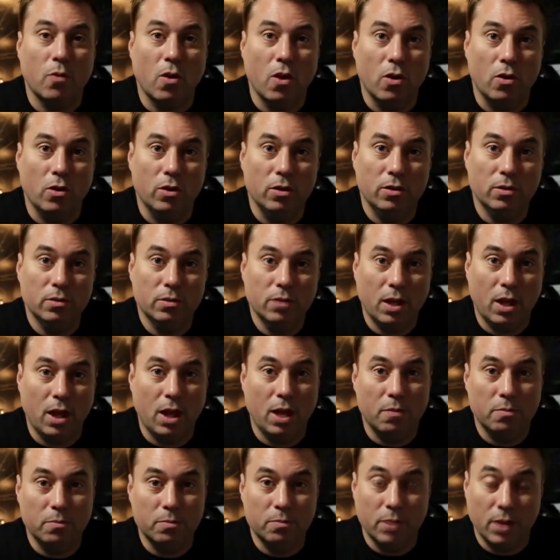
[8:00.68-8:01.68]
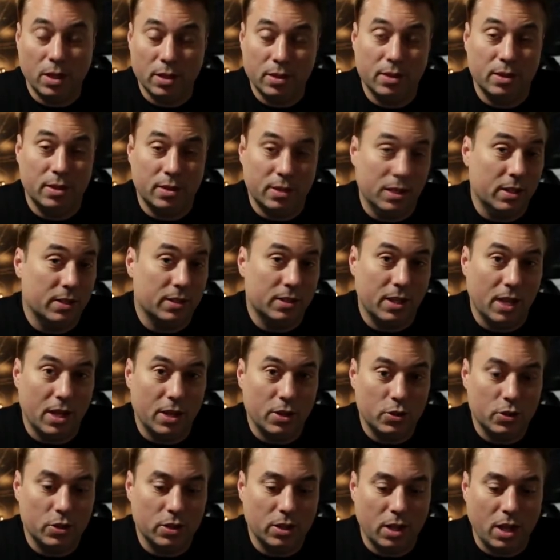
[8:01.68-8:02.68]
role at this
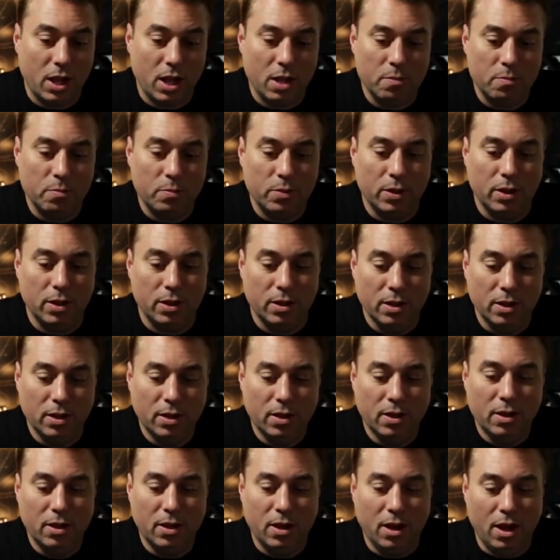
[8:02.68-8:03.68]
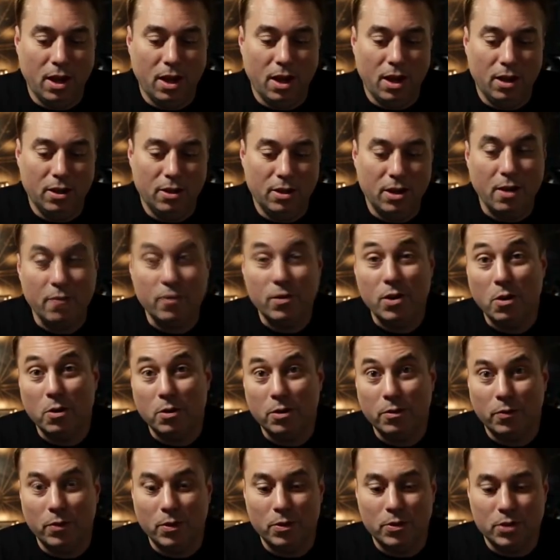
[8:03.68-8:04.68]
stage of the game, but you never know in
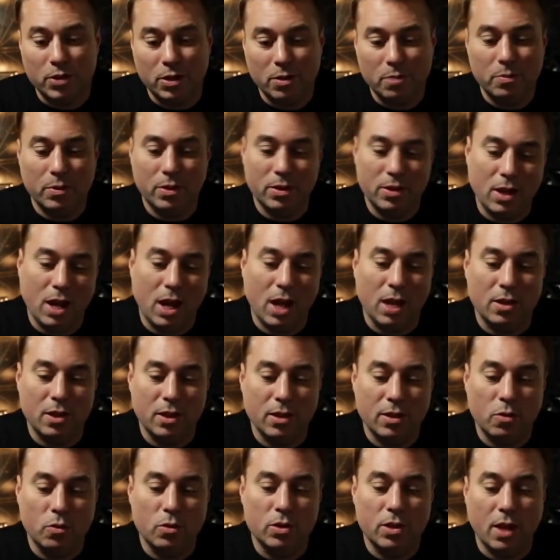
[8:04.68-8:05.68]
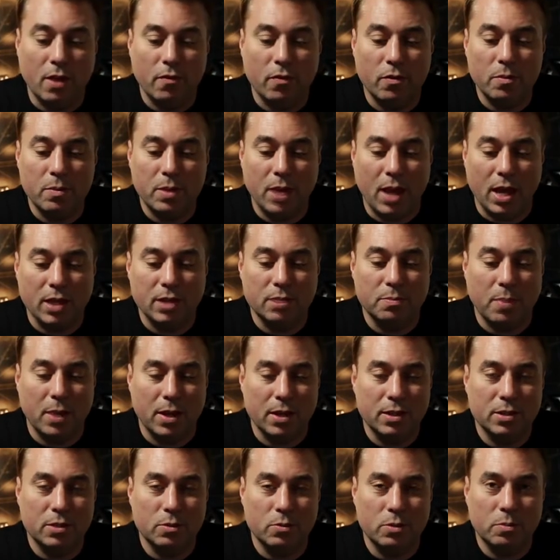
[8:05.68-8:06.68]
the future. But I think there would definitely be
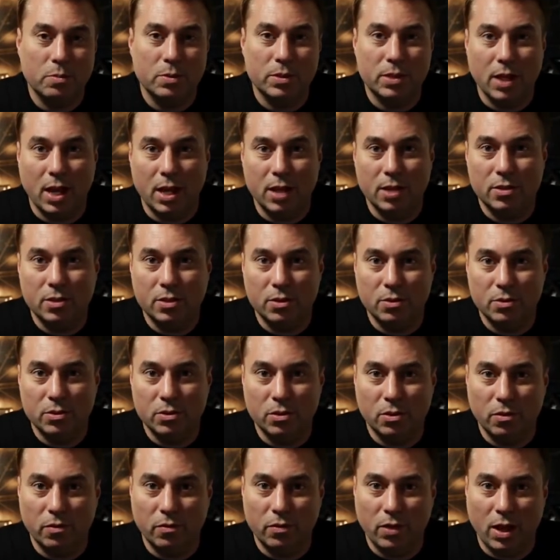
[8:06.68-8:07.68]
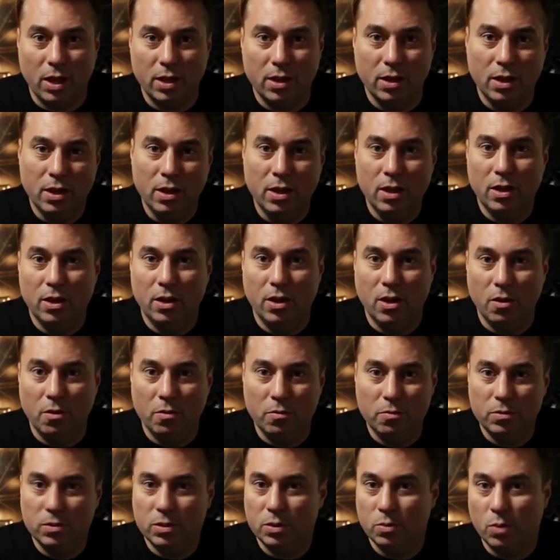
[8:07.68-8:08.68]
aspects that would pertain to sort of like
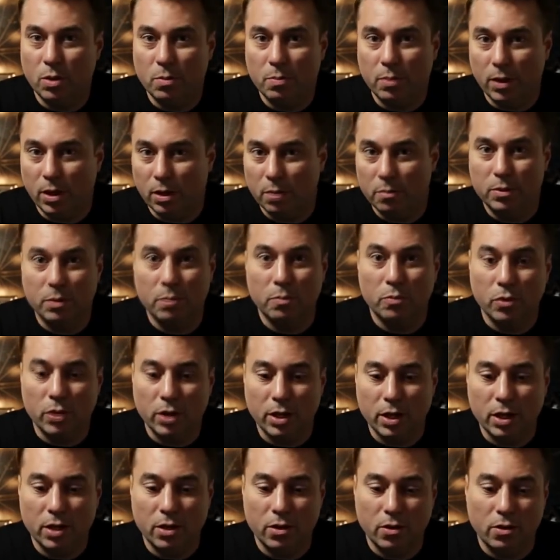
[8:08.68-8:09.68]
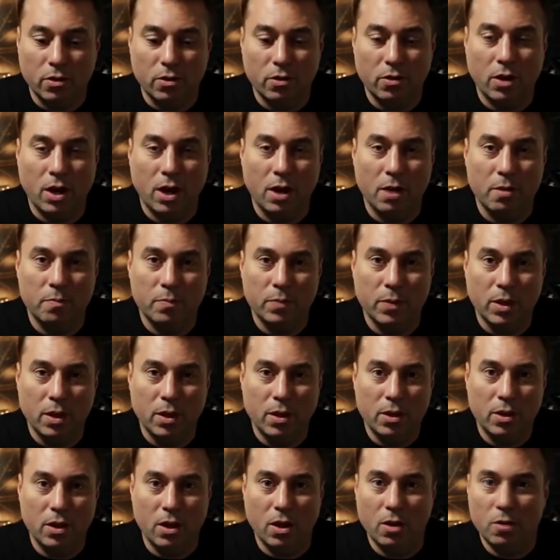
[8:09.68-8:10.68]
sweeping up debris, or
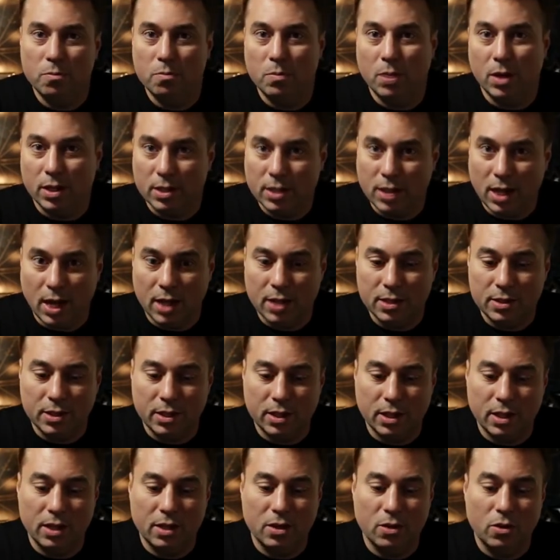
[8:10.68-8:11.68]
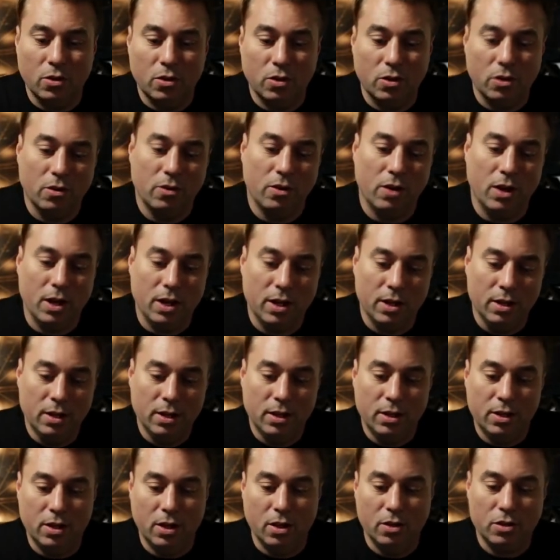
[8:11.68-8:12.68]
monetizing it, or
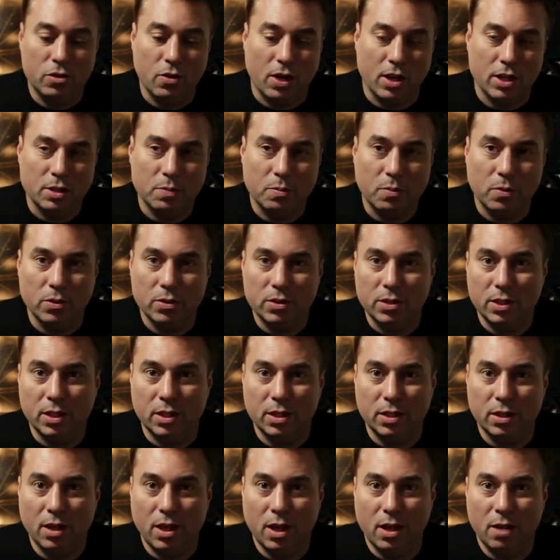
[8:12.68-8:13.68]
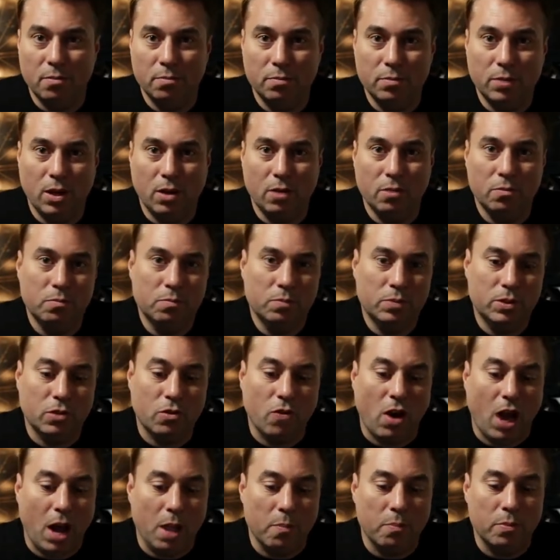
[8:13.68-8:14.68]
transporting
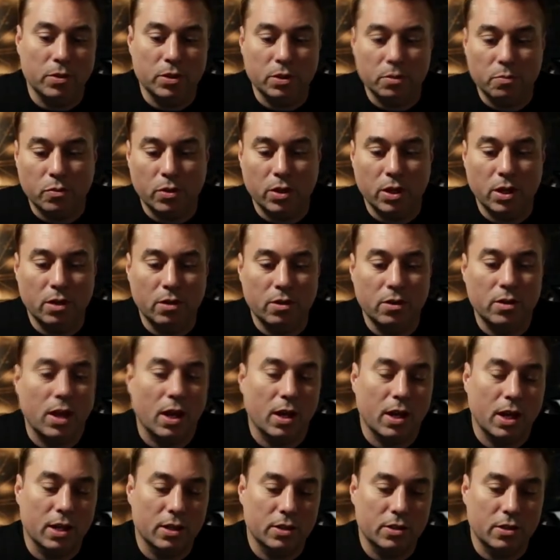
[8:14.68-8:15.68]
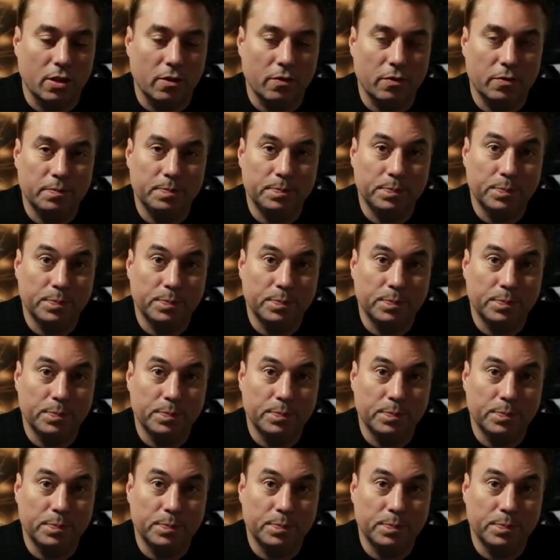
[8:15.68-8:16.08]
scrap or debris or that kind of stuff.